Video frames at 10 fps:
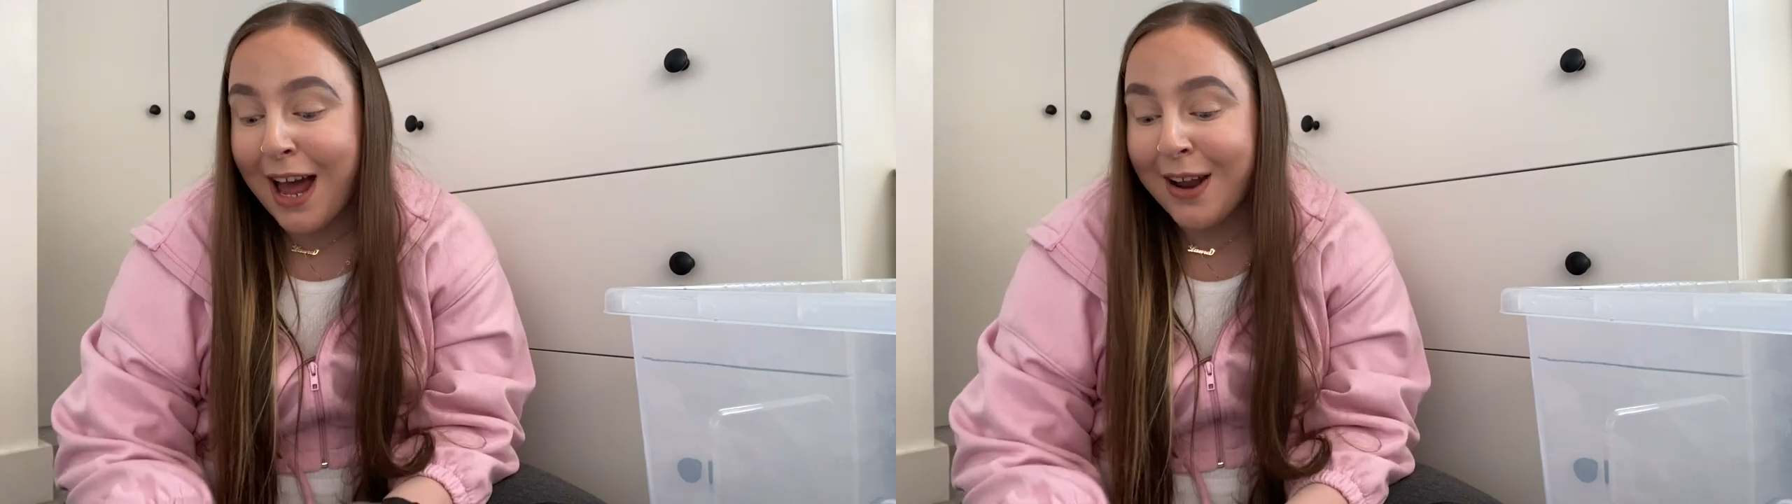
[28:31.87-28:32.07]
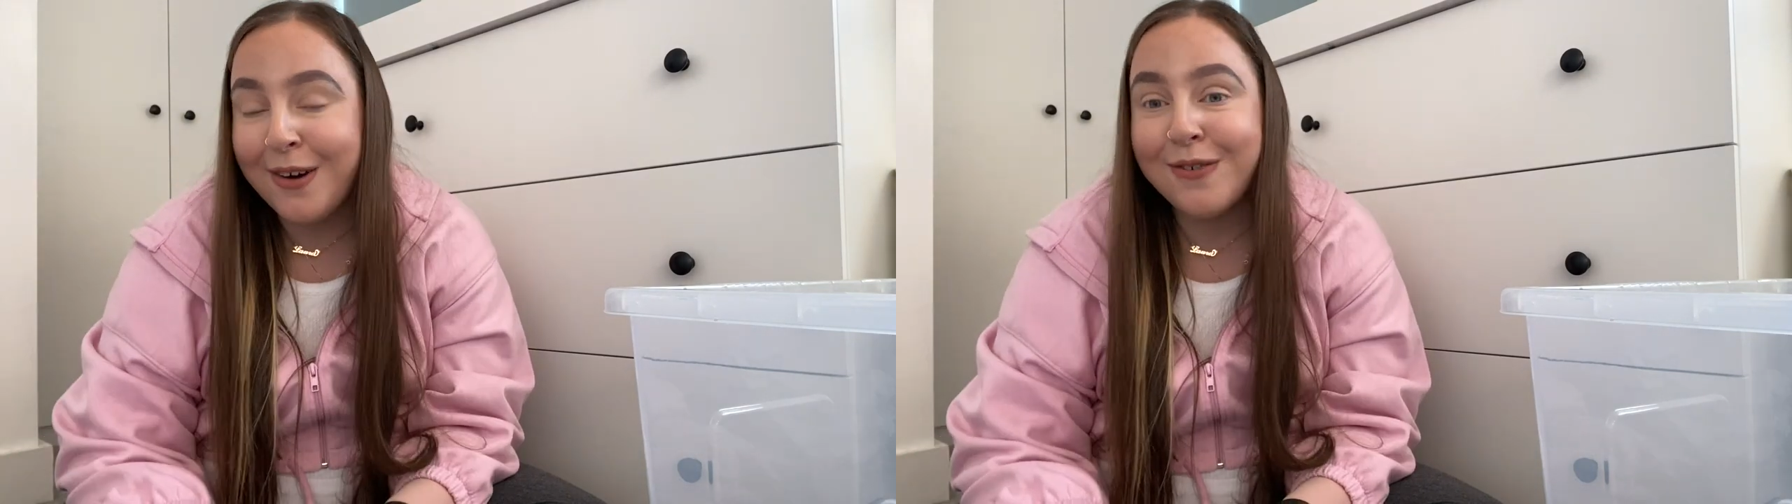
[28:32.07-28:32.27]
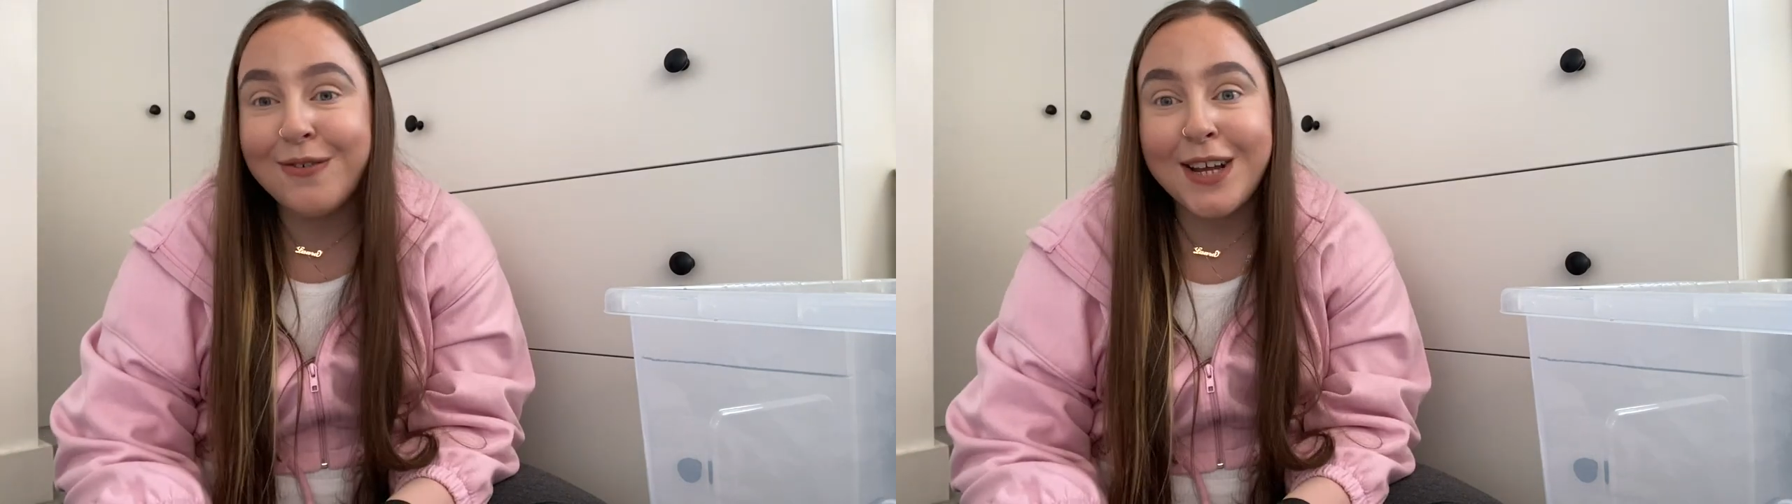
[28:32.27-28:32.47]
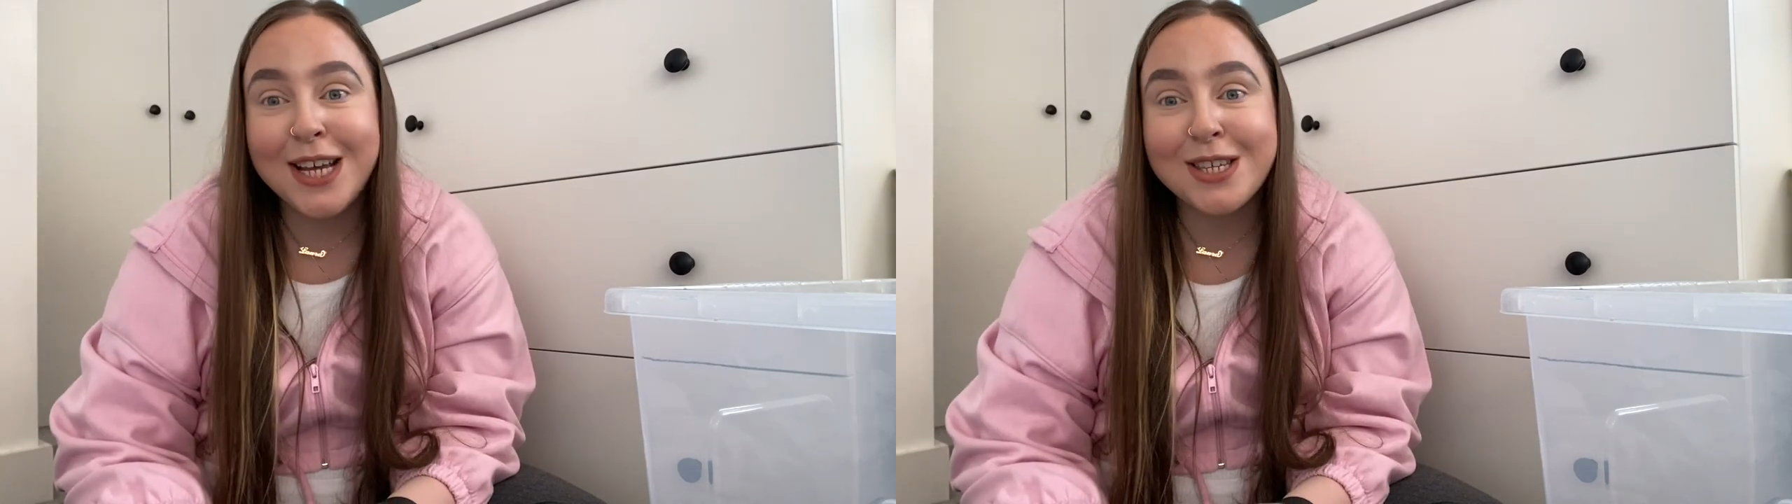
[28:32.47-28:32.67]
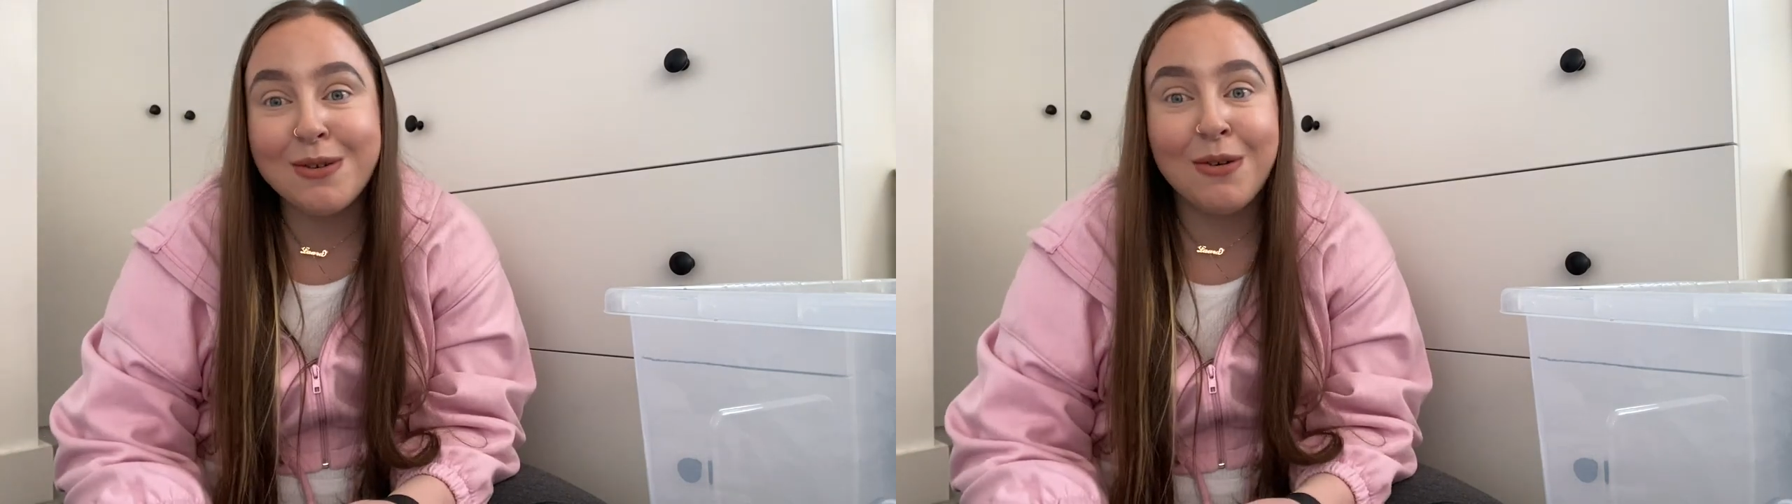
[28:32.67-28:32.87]
and hopefully
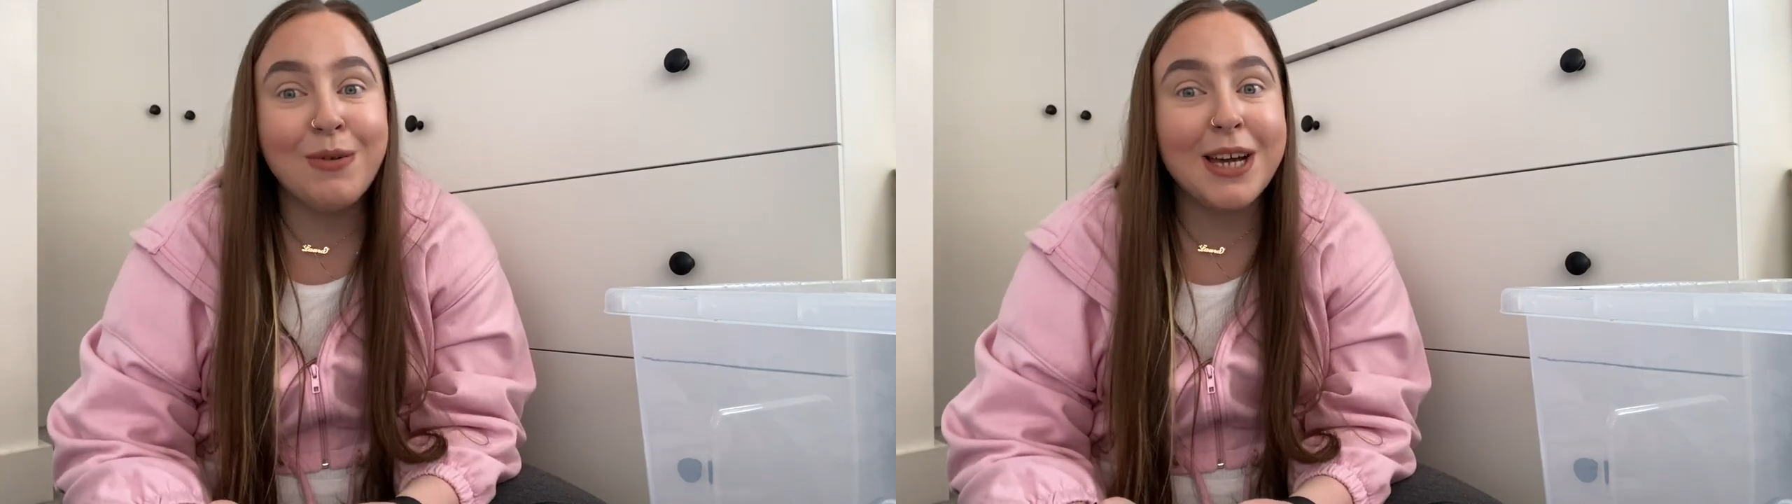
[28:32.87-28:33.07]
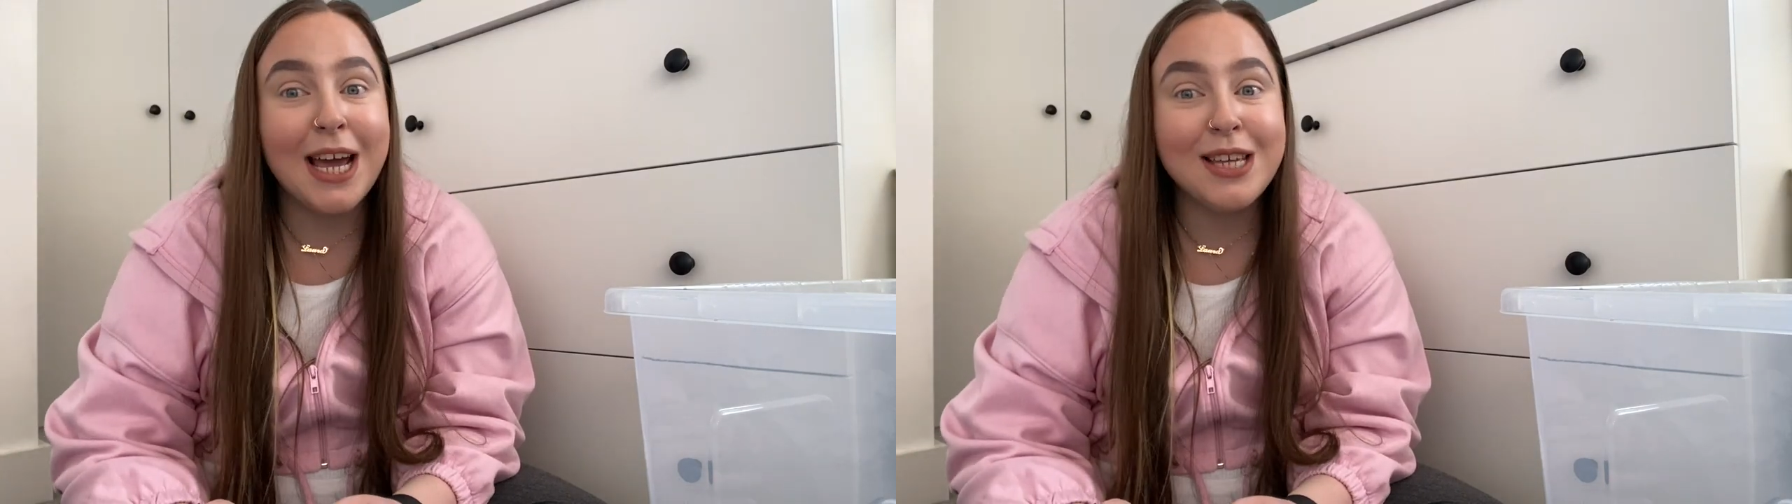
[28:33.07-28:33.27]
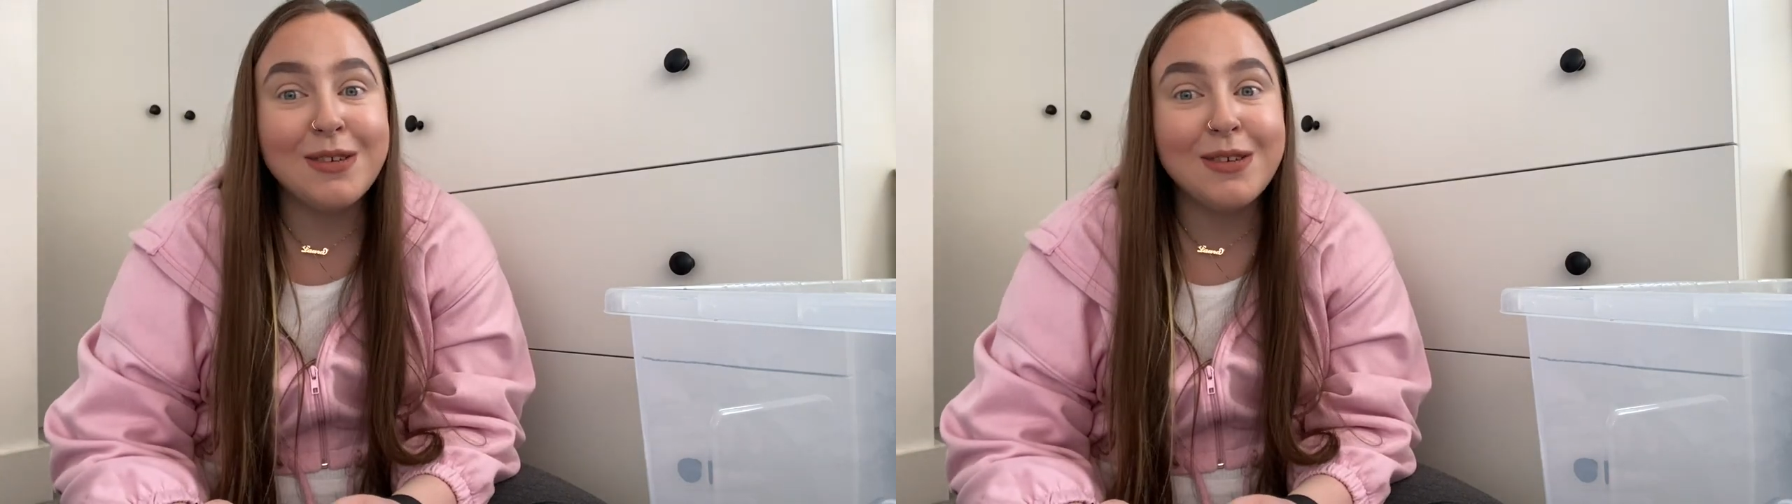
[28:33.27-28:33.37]
someone will get